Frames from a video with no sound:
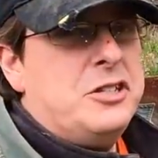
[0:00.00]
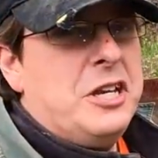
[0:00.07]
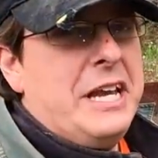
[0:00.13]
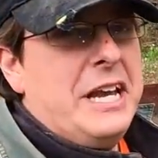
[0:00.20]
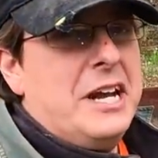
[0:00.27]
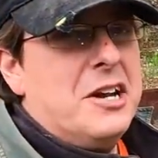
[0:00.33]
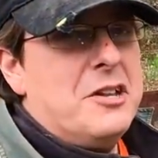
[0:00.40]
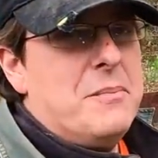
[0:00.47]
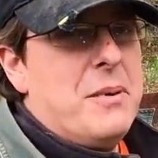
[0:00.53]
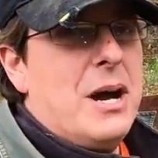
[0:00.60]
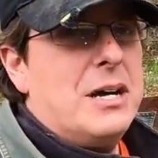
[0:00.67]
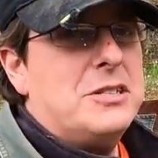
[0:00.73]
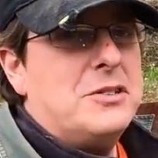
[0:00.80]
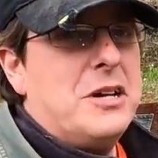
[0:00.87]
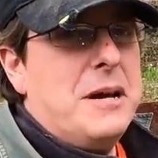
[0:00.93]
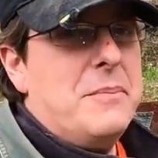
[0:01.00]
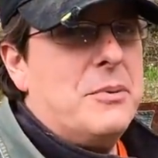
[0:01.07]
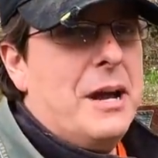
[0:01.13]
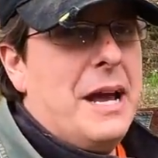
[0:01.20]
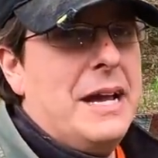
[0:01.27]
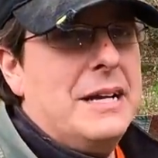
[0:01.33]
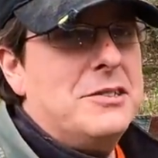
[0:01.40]
see here, the box
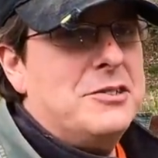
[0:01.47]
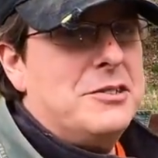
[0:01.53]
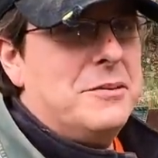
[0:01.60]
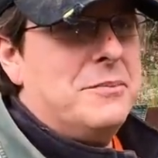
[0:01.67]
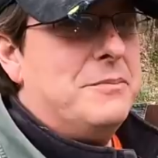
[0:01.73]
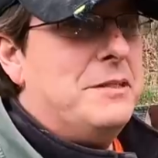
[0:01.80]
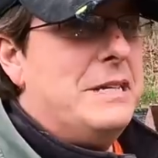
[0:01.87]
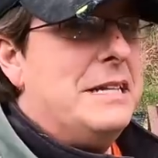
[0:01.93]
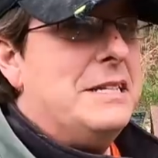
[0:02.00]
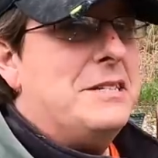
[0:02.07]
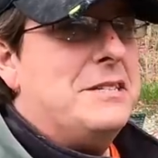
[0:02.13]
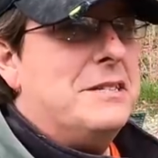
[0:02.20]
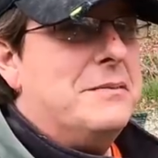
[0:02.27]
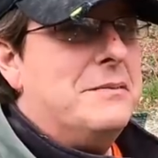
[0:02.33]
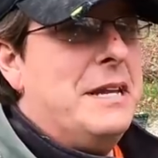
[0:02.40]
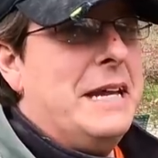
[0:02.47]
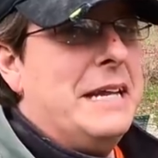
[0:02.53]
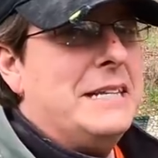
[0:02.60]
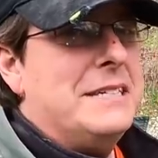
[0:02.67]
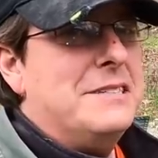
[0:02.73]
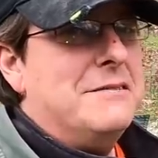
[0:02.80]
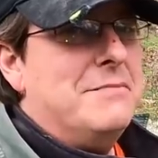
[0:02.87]
scraper has some dents and
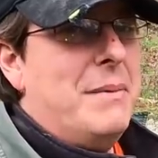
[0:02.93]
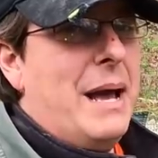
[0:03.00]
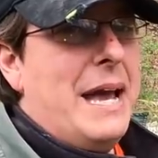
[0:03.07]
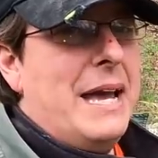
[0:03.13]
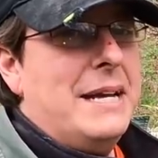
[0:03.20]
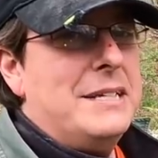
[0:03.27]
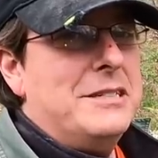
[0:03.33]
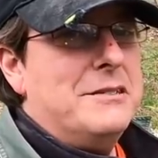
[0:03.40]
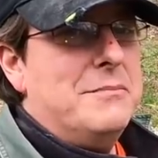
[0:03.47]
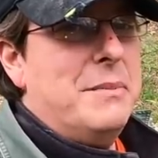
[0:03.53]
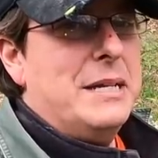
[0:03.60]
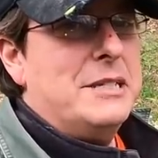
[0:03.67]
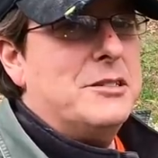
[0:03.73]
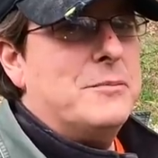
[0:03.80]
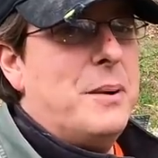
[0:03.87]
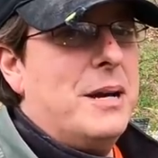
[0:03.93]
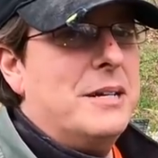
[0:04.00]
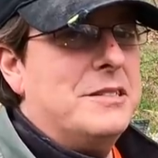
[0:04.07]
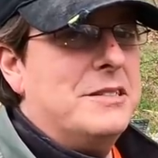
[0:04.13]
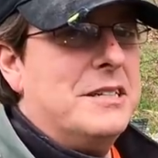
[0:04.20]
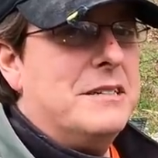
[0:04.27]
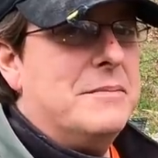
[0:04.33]
dings and bangs and bent
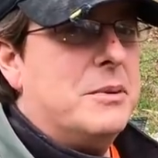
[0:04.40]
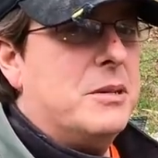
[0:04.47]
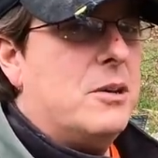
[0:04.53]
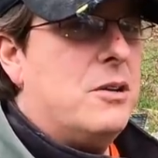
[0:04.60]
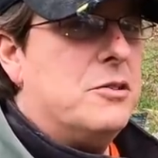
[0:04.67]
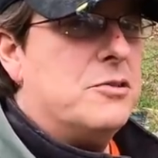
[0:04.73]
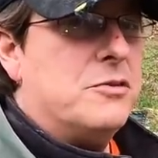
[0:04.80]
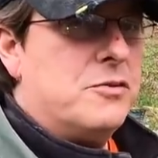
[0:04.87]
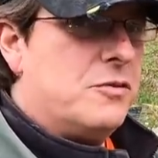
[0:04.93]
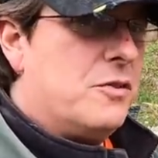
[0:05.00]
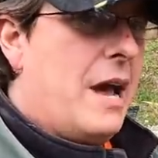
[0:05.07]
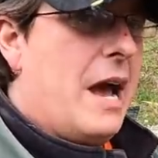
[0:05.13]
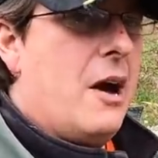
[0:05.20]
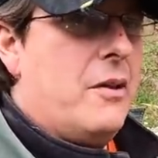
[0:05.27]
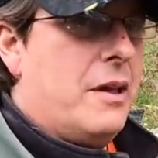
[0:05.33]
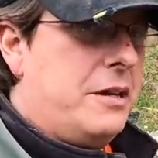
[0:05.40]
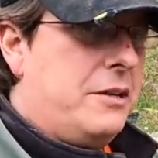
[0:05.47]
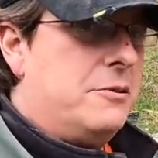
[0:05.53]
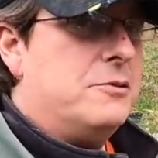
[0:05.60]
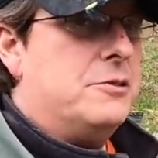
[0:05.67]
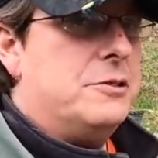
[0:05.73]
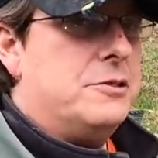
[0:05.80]
spots in it because of how I
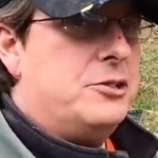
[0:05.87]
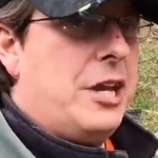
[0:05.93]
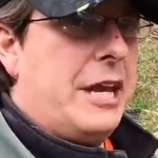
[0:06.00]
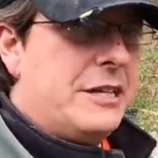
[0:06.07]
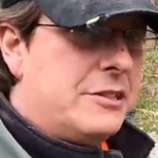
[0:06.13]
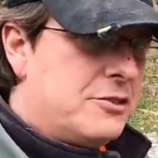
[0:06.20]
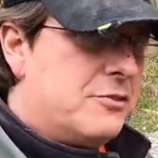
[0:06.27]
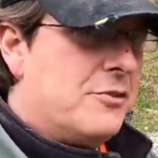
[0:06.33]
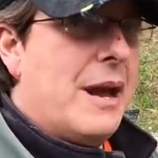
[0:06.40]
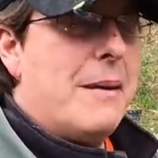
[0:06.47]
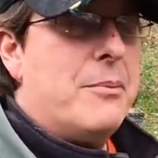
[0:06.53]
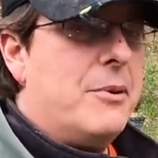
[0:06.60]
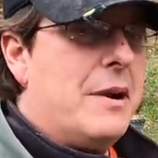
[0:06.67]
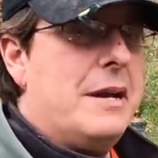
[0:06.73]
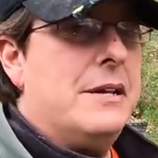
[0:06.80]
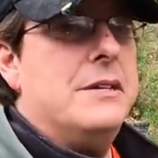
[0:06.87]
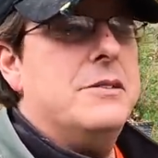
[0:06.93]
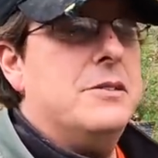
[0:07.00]
use the chains to wrap around